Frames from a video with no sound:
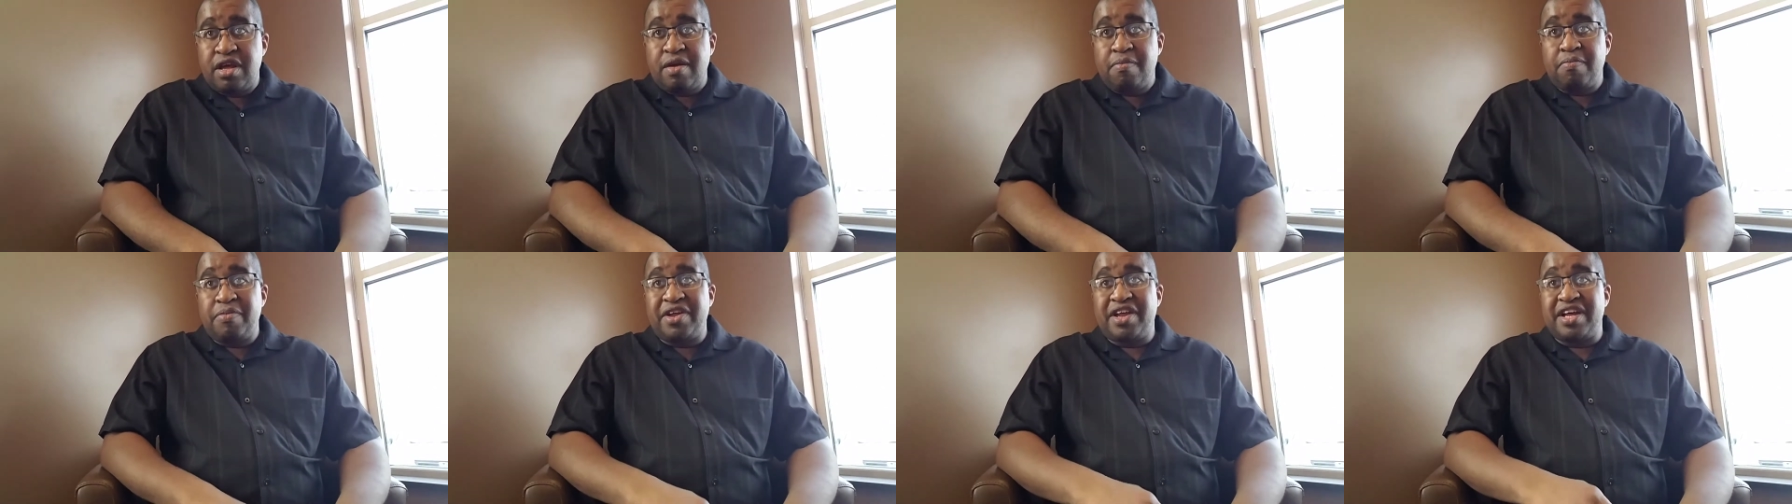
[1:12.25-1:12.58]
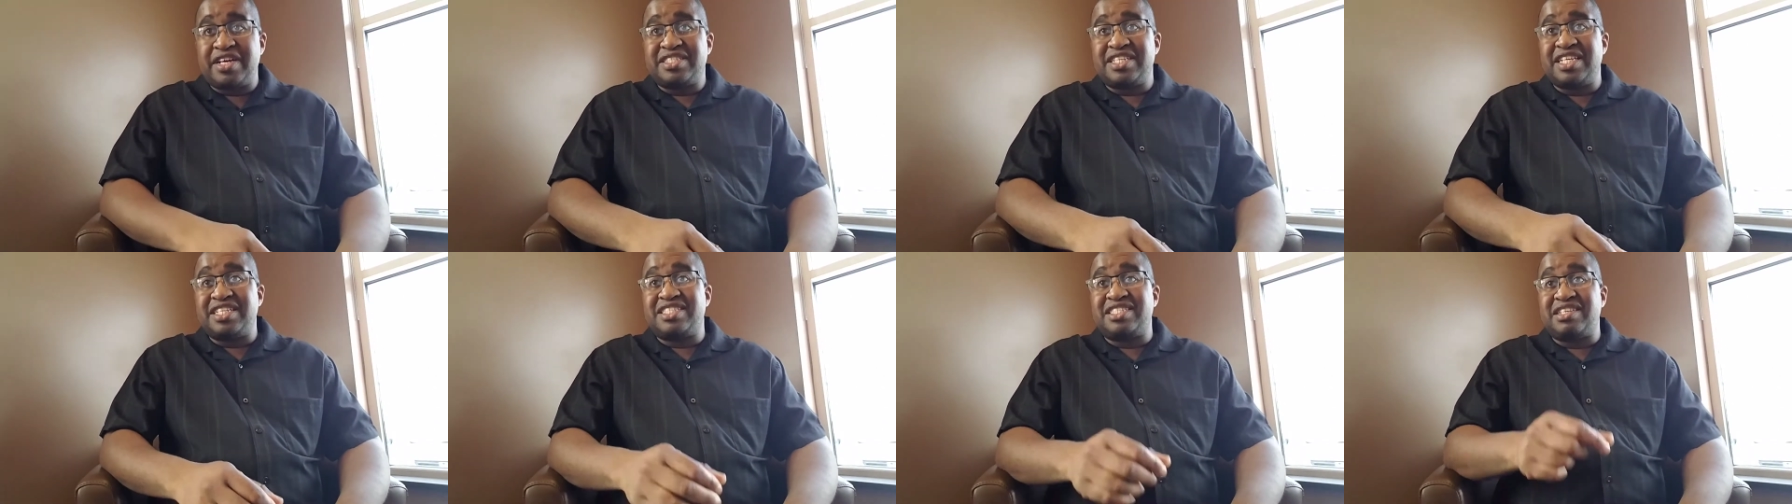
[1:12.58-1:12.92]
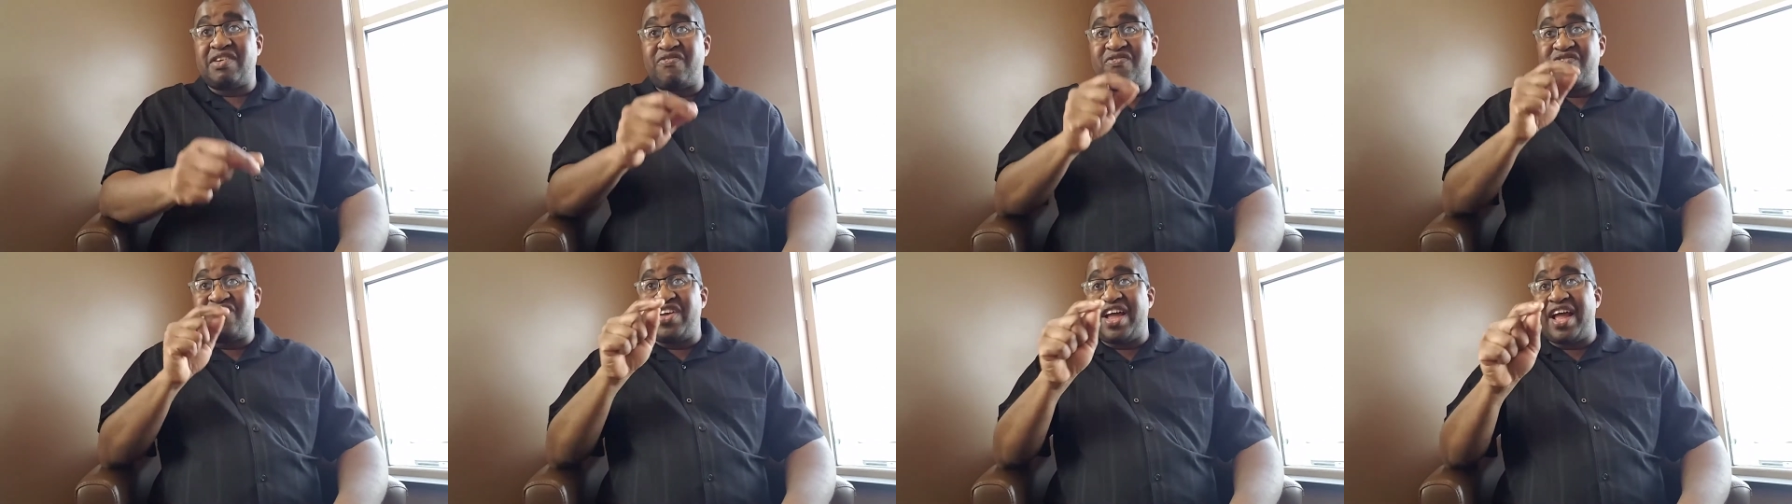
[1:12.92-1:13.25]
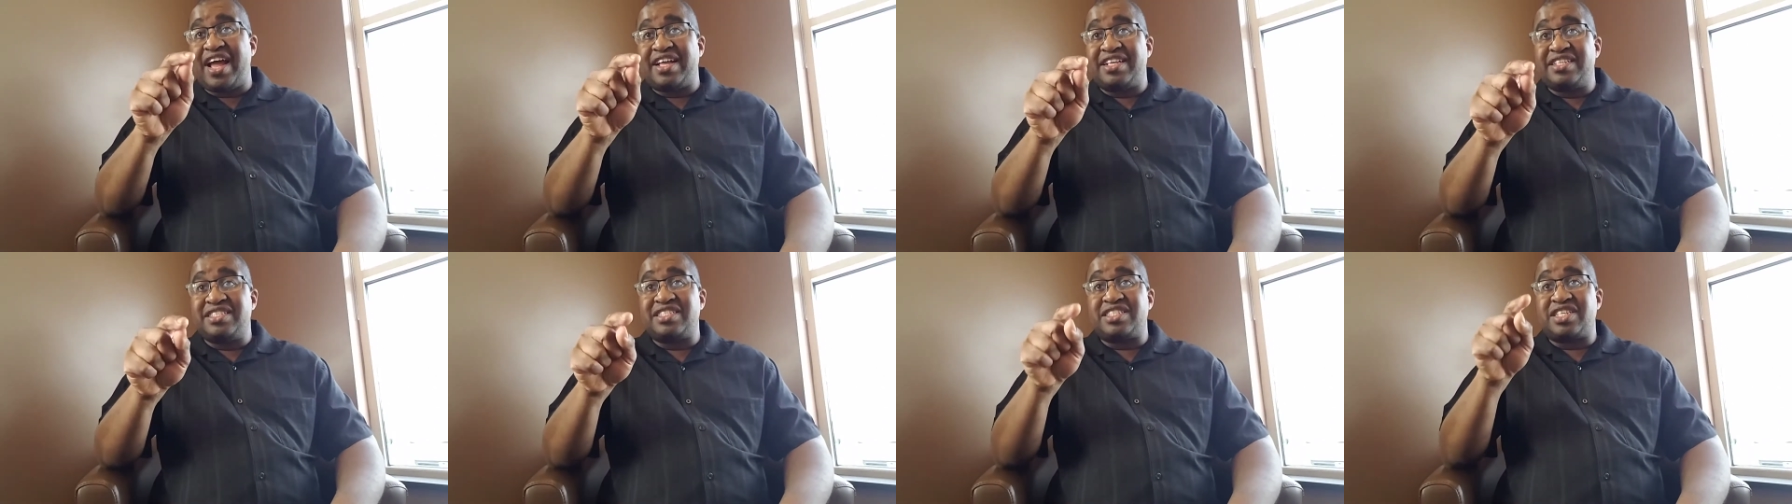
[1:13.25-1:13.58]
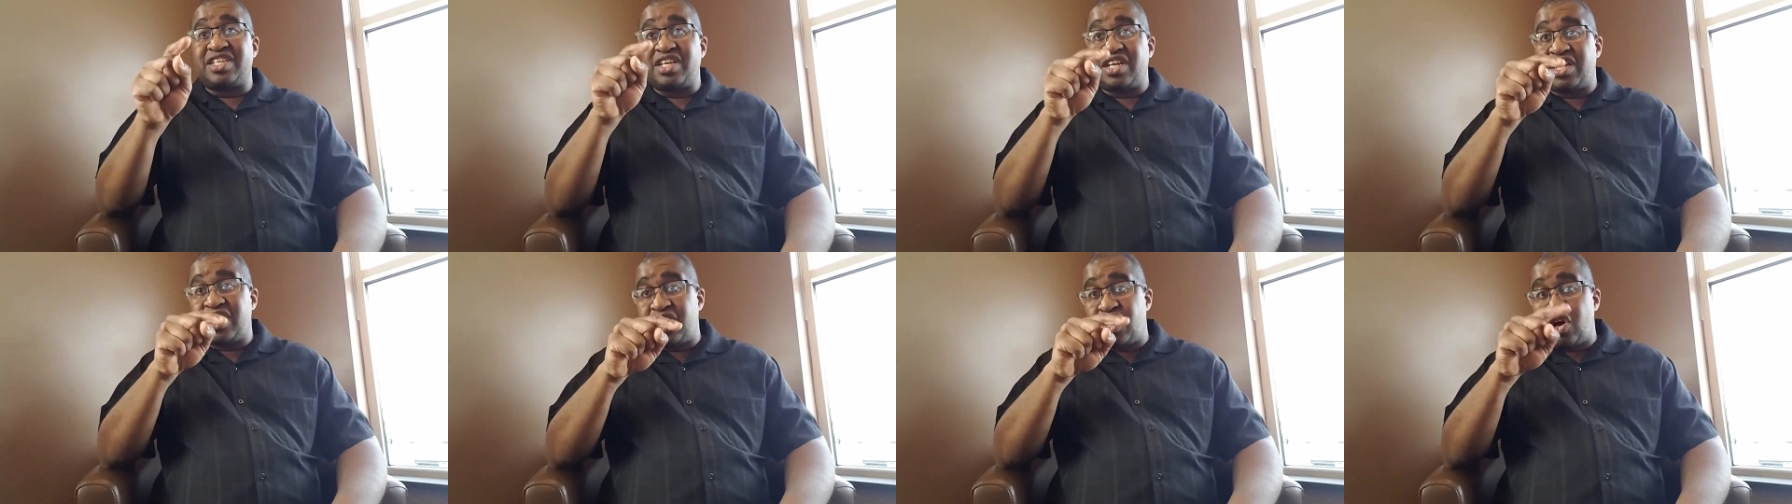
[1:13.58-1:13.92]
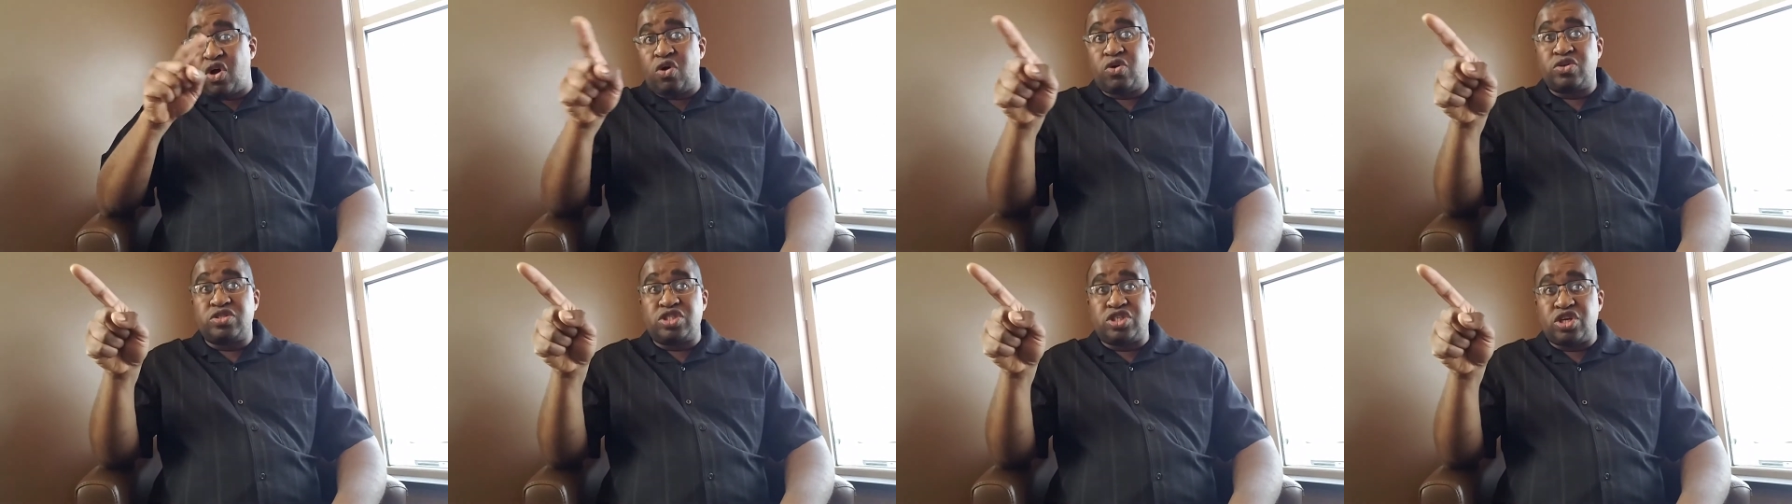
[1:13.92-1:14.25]
because it defends
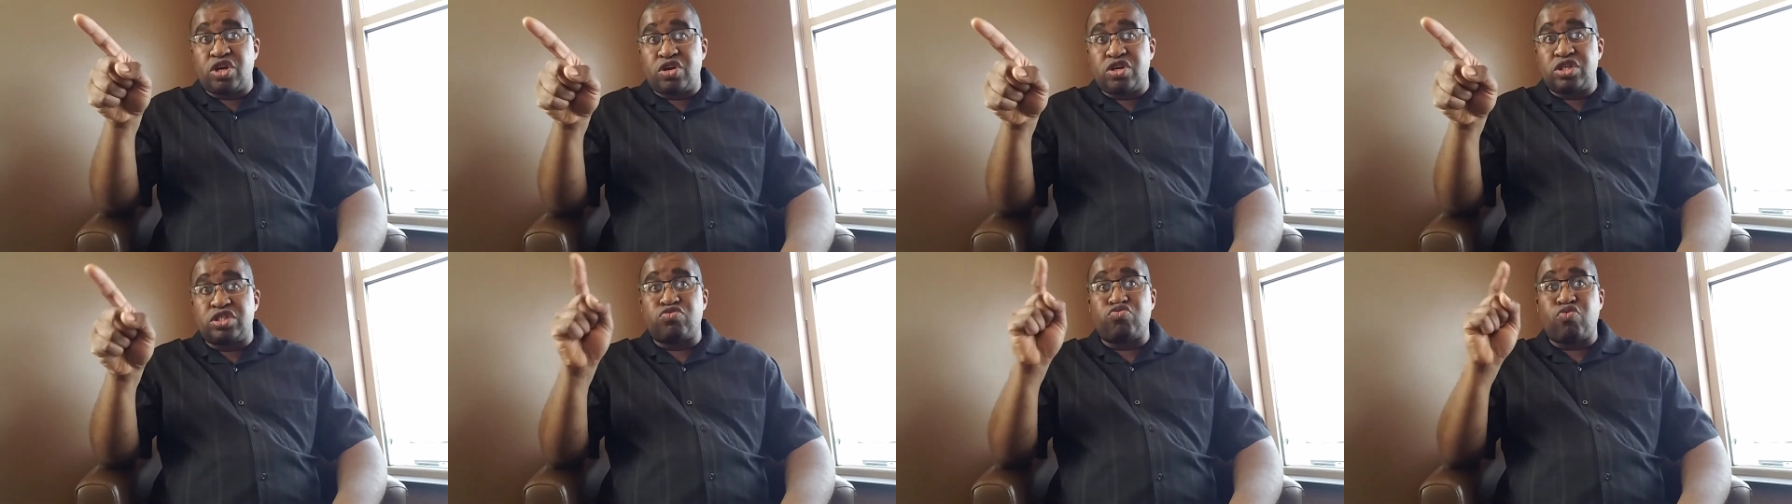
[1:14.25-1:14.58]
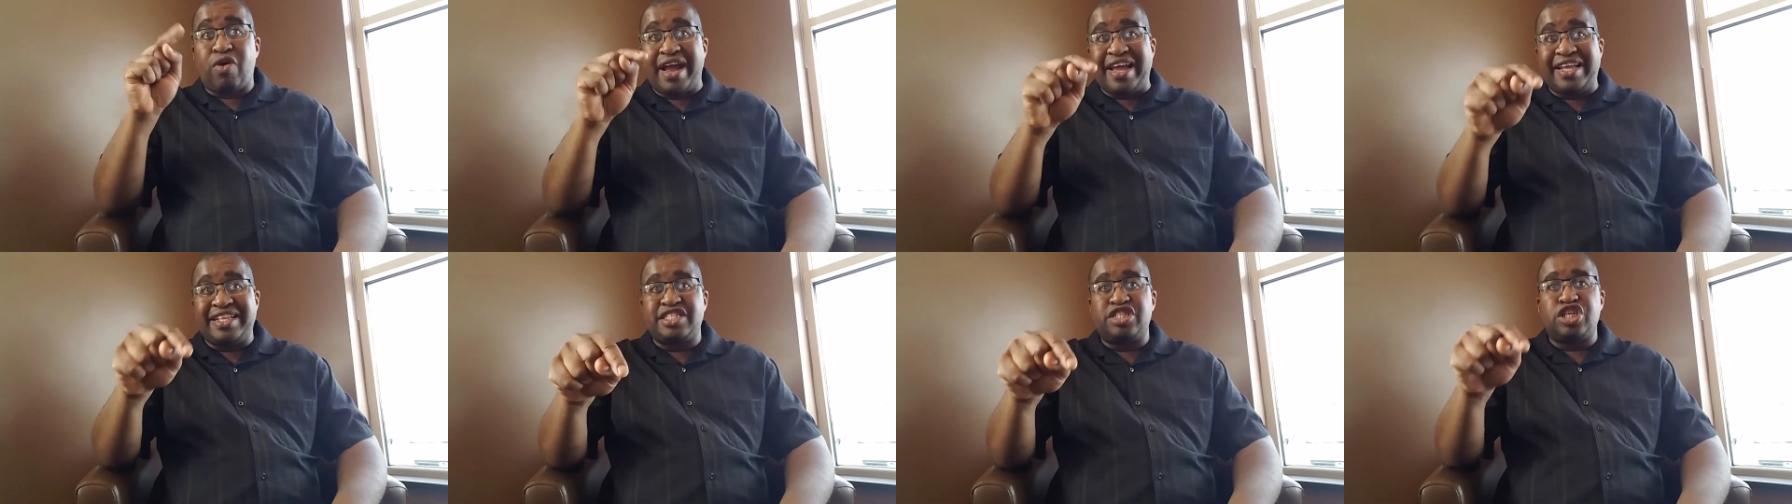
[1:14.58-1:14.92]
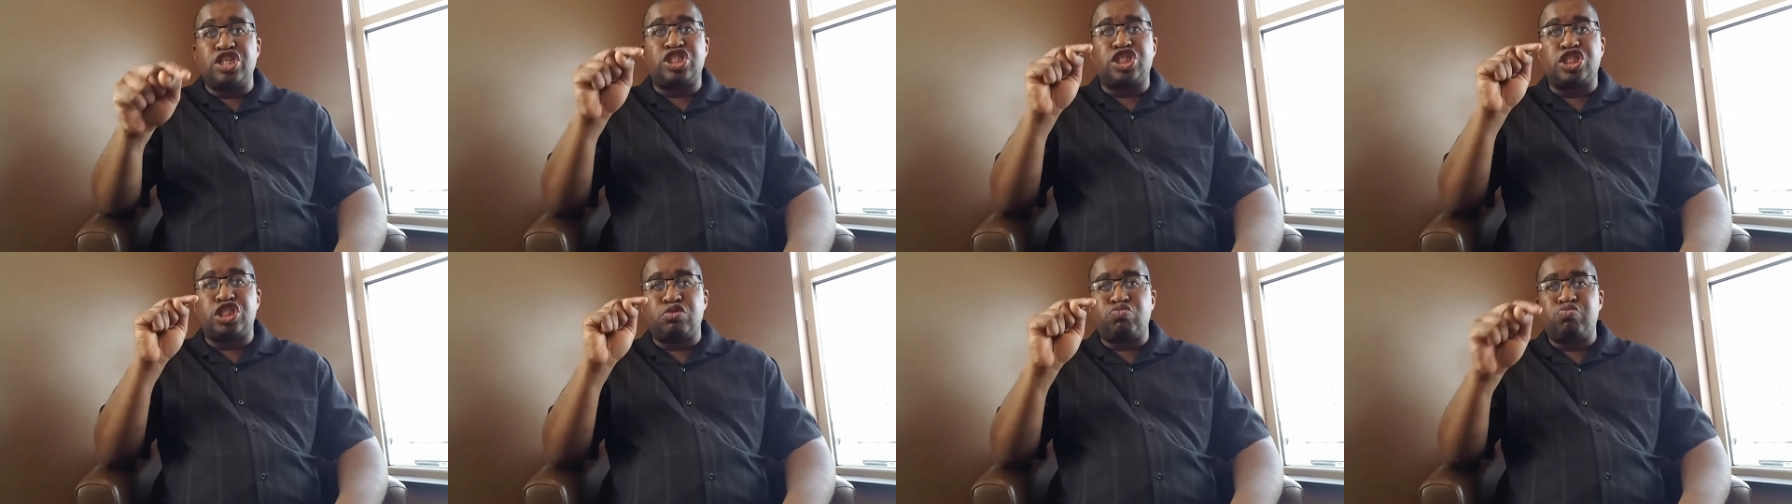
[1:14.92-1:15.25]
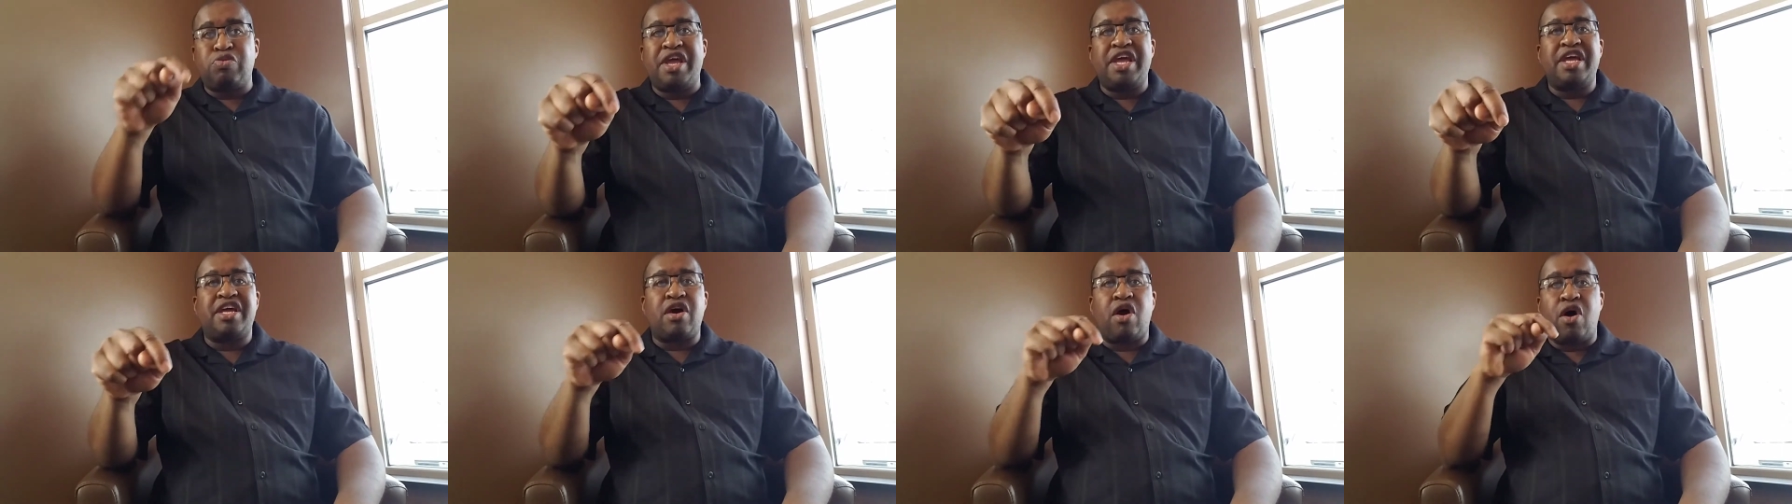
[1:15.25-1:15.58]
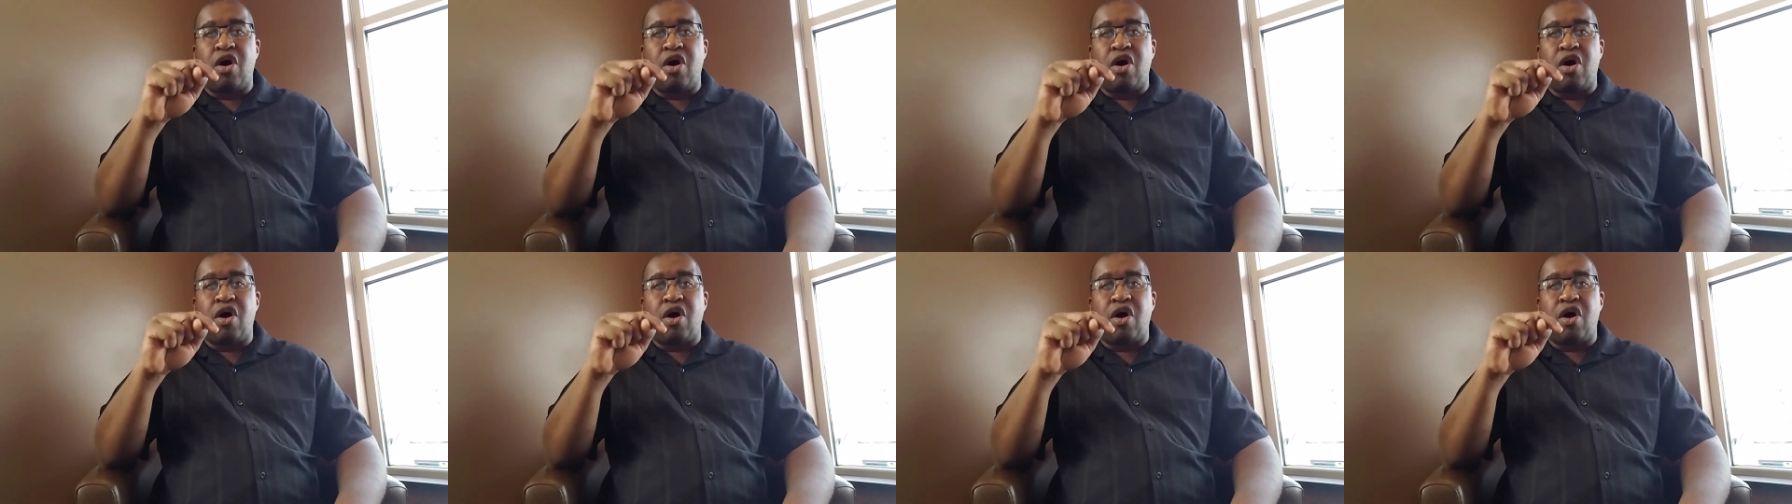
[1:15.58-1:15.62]
Coulter's right to speak